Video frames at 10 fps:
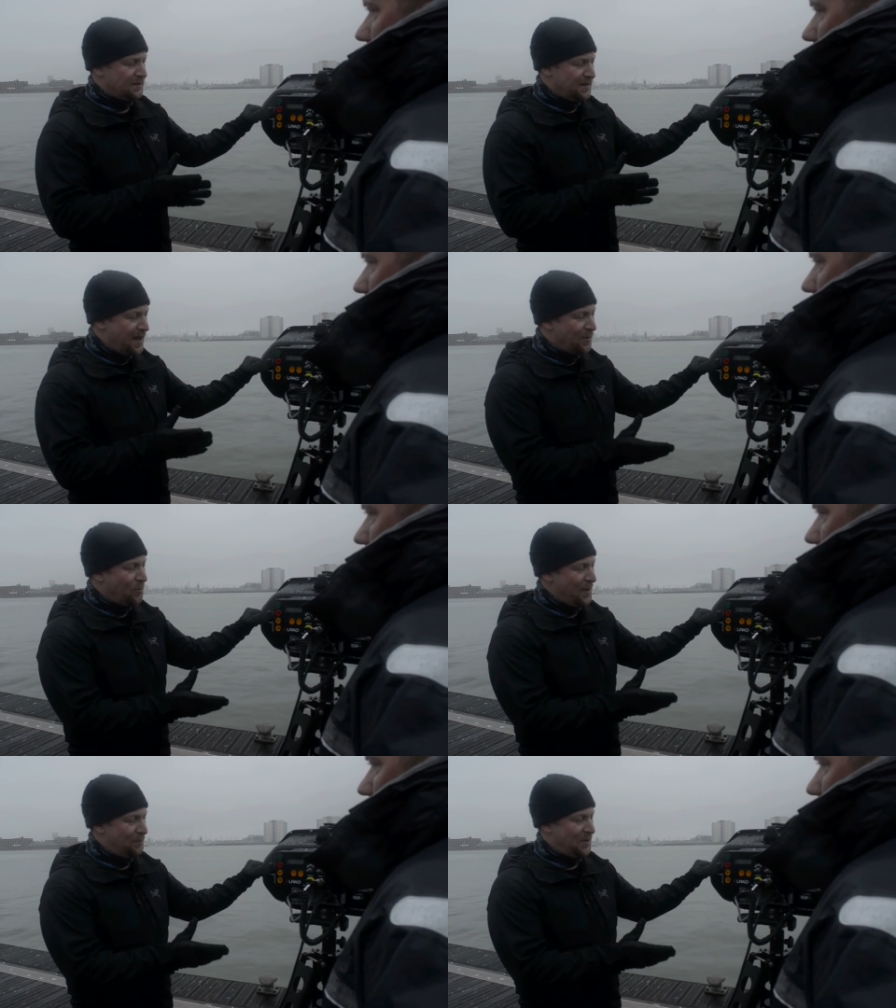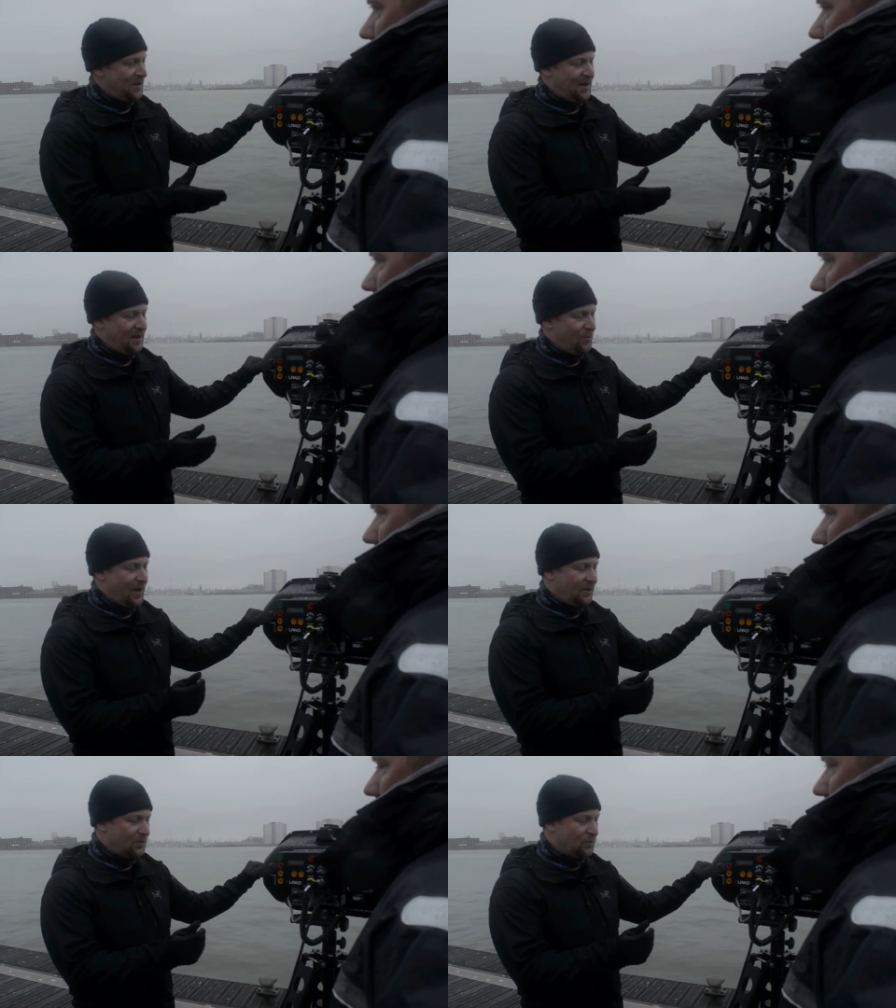not a weapon in any
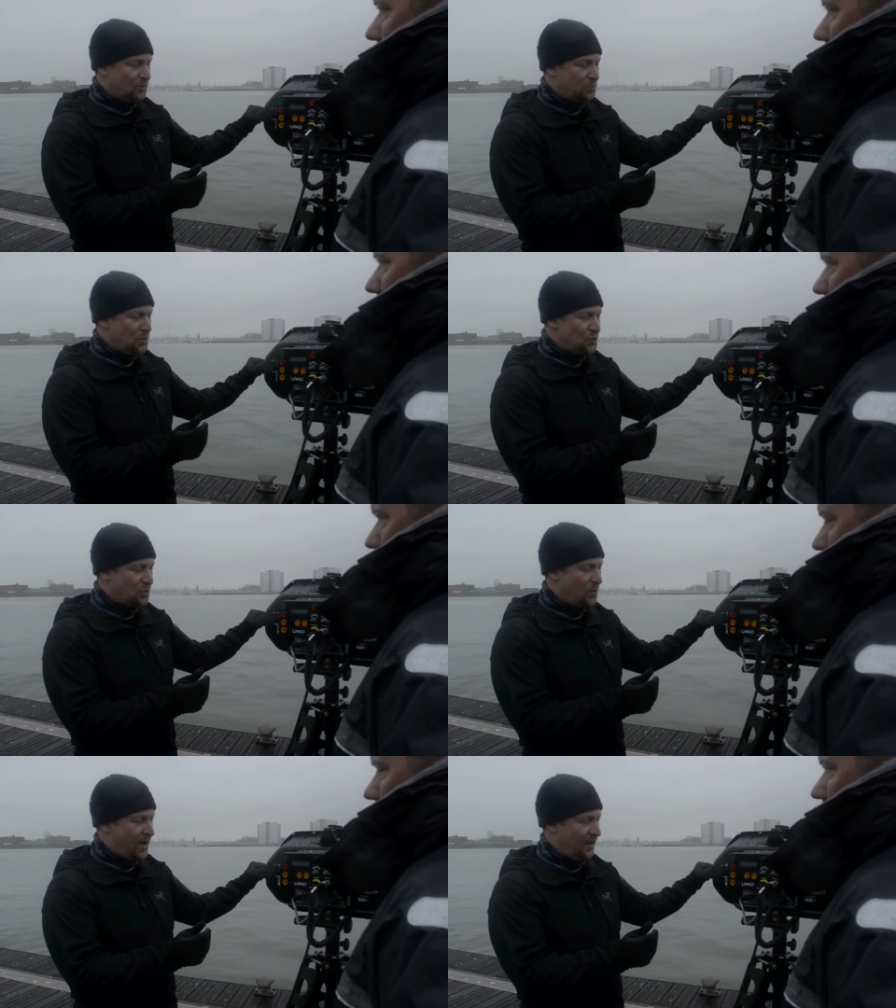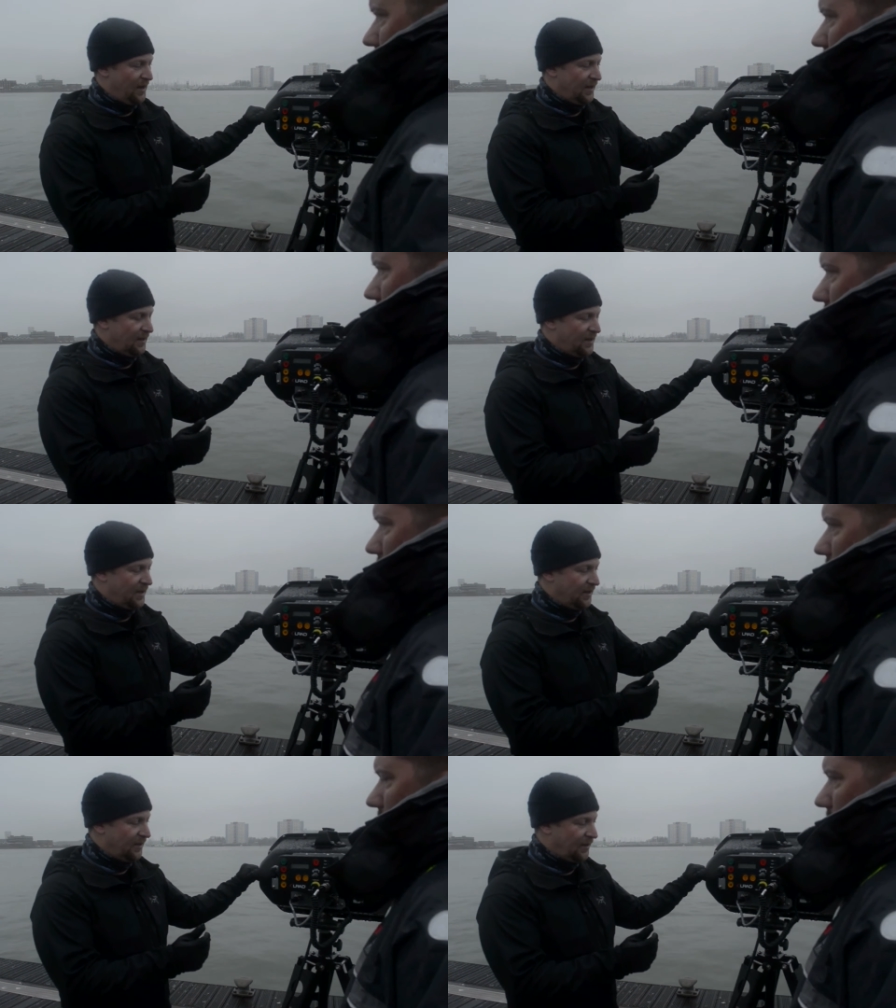way to, to push away like,
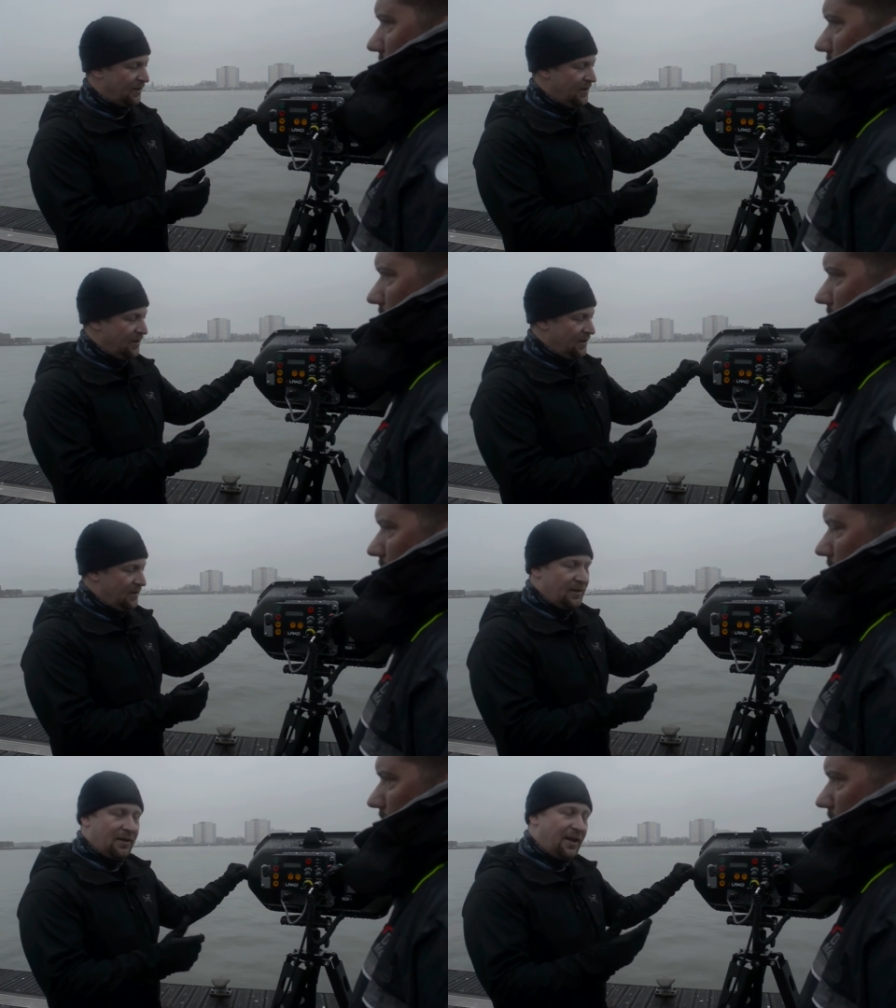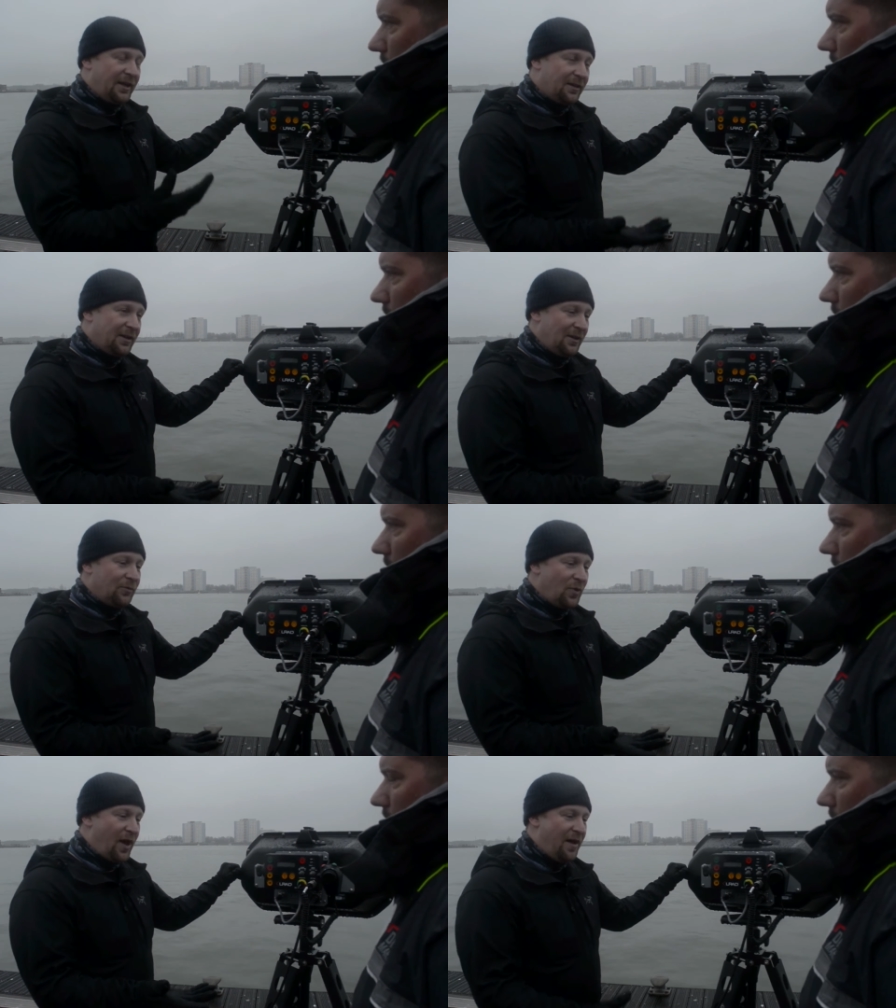like uh, like
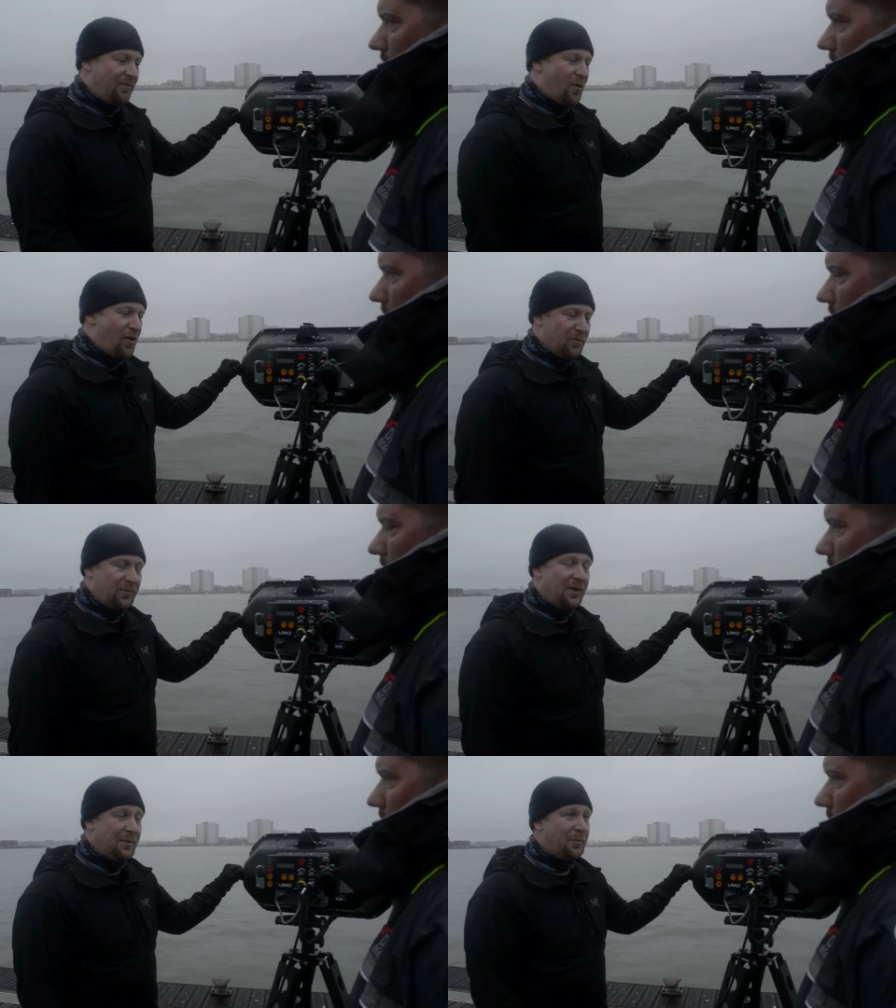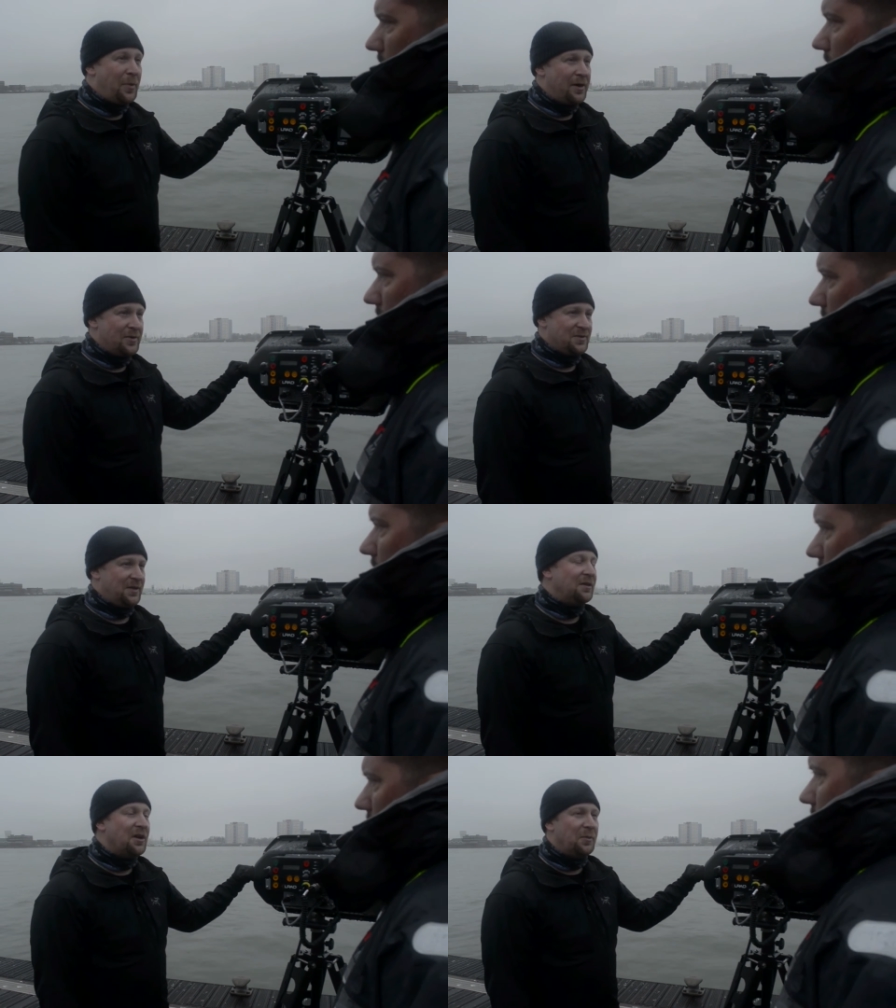if you have armed
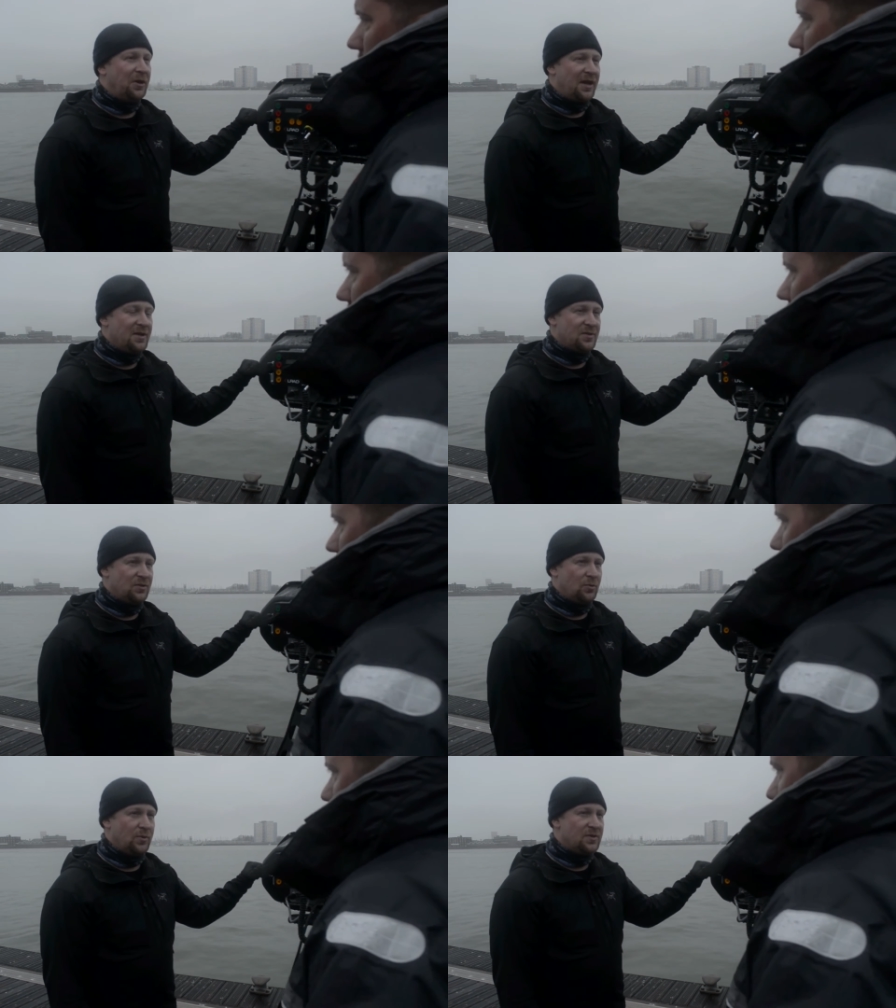piracy coming against you.